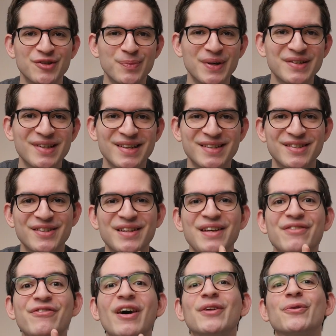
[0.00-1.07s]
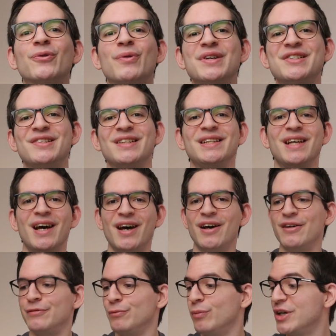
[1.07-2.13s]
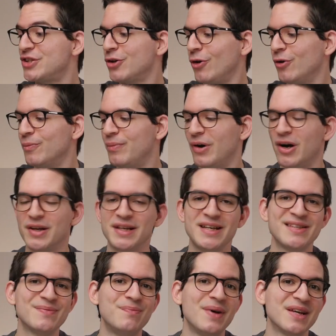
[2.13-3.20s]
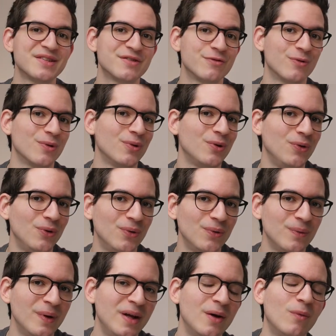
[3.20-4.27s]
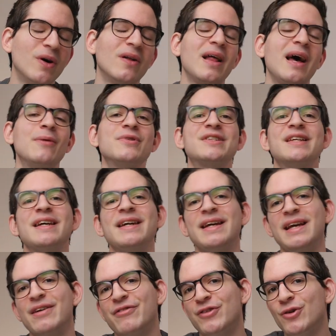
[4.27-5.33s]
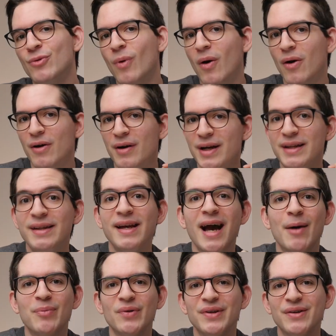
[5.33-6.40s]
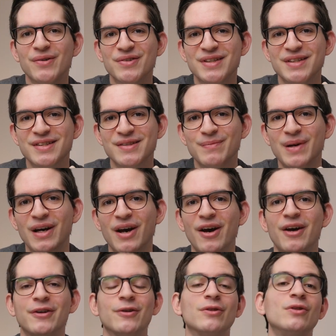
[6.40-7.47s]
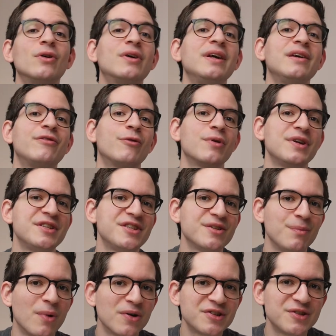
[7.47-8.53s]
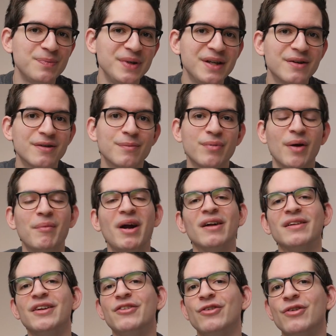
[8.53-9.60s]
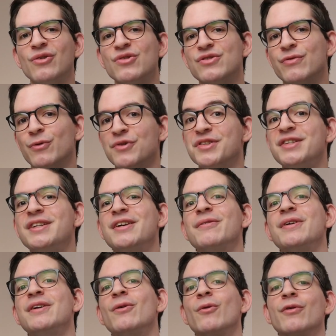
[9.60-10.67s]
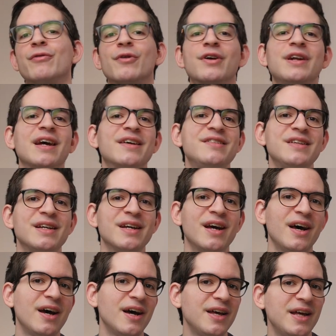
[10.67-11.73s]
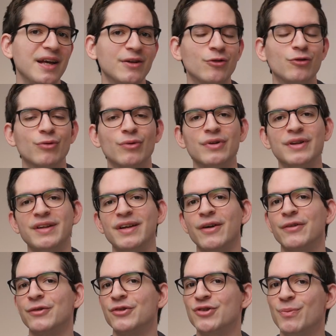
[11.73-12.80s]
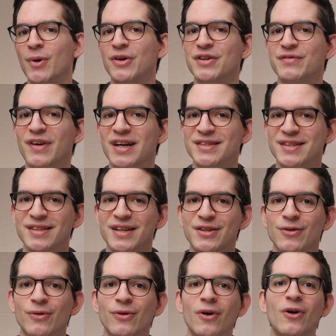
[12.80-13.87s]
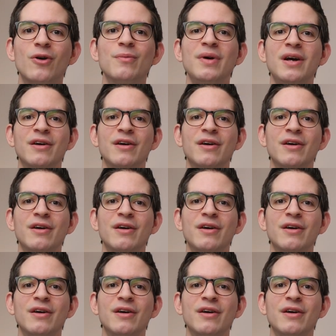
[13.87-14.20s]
brings us to the final question of which HomePod is best for who. Well, I would say if you are in the Apple ecosystem and are looking for a smart speaker, primarily to use for Siri or for connecting and controlling the other smart devices in your home,